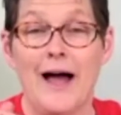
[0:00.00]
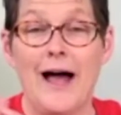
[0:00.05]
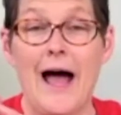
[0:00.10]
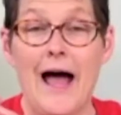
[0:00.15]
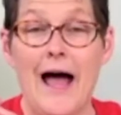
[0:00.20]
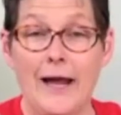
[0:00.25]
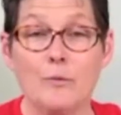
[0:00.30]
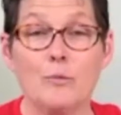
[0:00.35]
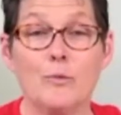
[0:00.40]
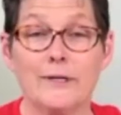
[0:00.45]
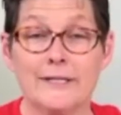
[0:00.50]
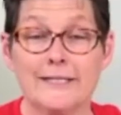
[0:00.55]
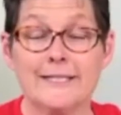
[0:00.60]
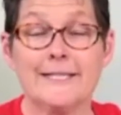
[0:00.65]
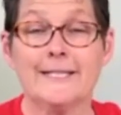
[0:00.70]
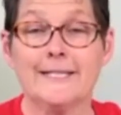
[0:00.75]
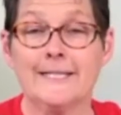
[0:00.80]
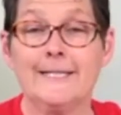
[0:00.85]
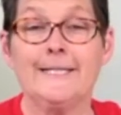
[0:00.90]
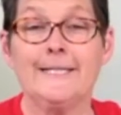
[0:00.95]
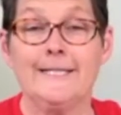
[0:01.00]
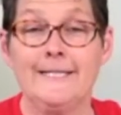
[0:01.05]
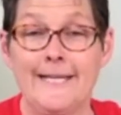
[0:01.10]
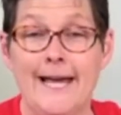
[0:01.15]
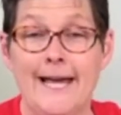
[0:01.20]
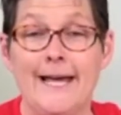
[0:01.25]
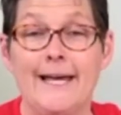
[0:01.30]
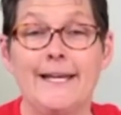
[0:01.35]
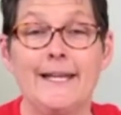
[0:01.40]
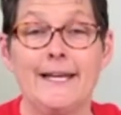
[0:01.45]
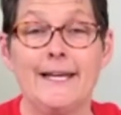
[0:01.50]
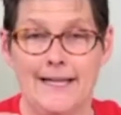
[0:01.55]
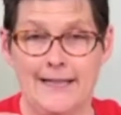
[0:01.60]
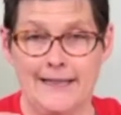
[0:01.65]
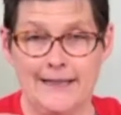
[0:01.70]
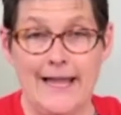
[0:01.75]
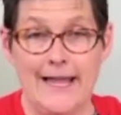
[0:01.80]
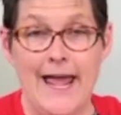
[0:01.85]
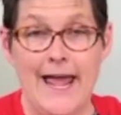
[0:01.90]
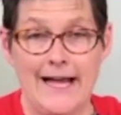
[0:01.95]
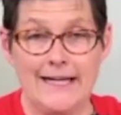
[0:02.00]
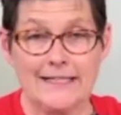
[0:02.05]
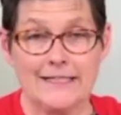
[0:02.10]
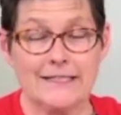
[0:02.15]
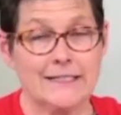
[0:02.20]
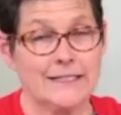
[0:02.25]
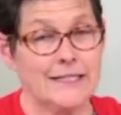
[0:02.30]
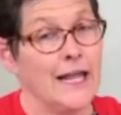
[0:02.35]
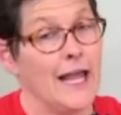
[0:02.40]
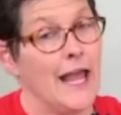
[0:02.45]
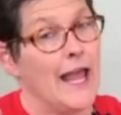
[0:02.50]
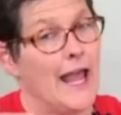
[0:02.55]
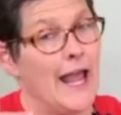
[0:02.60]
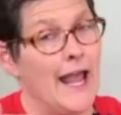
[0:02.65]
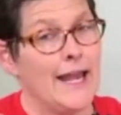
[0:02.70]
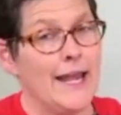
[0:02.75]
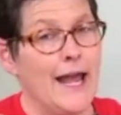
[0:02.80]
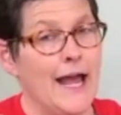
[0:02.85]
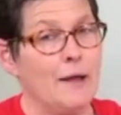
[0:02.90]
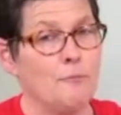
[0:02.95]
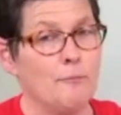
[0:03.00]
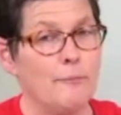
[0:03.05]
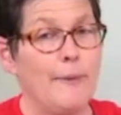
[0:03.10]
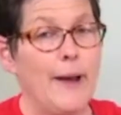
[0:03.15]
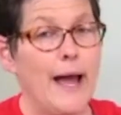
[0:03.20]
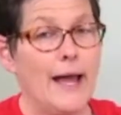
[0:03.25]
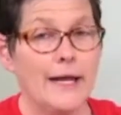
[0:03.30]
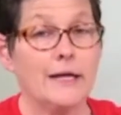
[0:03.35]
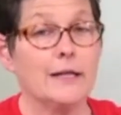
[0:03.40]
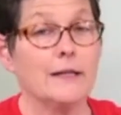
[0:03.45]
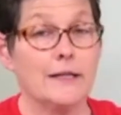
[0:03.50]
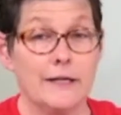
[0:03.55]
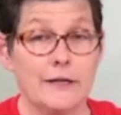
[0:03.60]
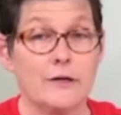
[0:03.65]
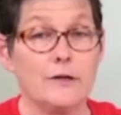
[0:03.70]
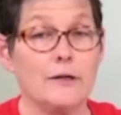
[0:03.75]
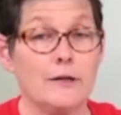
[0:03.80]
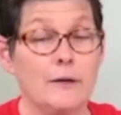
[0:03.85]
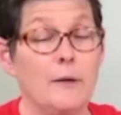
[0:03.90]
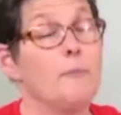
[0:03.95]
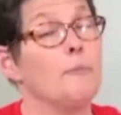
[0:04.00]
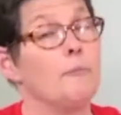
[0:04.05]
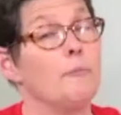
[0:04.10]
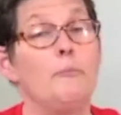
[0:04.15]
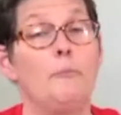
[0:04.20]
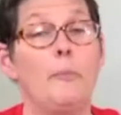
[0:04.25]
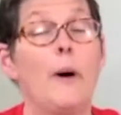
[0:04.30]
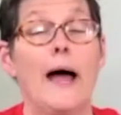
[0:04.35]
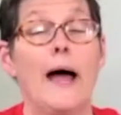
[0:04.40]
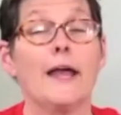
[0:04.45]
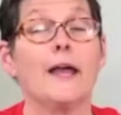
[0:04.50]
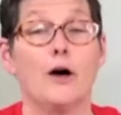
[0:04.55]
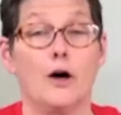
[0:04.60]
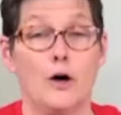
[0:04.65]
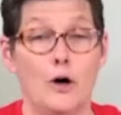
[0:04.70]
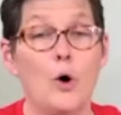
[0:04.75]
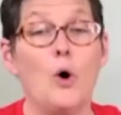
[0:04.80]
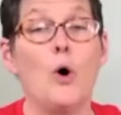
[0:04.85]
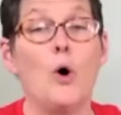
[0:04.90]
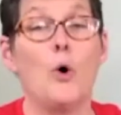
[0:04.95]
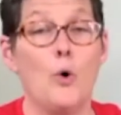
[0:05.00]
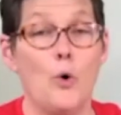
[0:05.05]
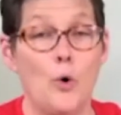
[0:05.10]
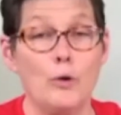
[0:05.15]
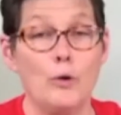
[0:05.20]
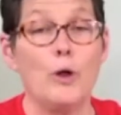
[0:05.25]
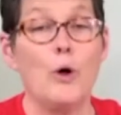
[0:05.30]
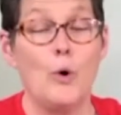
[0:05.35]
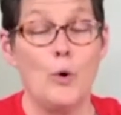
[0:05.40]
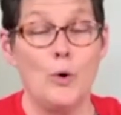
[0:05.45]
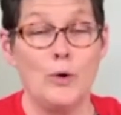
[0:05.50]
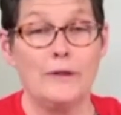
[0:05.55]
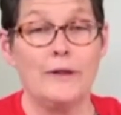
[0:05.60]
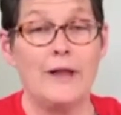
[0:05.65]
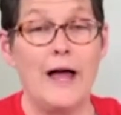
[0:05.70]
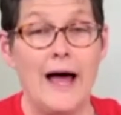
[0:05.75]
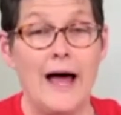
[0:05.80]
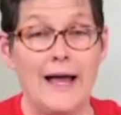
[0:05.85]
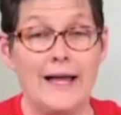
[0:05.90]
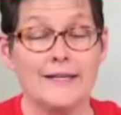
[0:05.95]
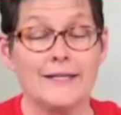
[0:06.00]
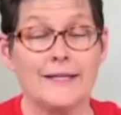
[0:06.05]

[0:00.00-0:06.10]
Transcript: I was dead last, and not by a little, by a whole, whole lot.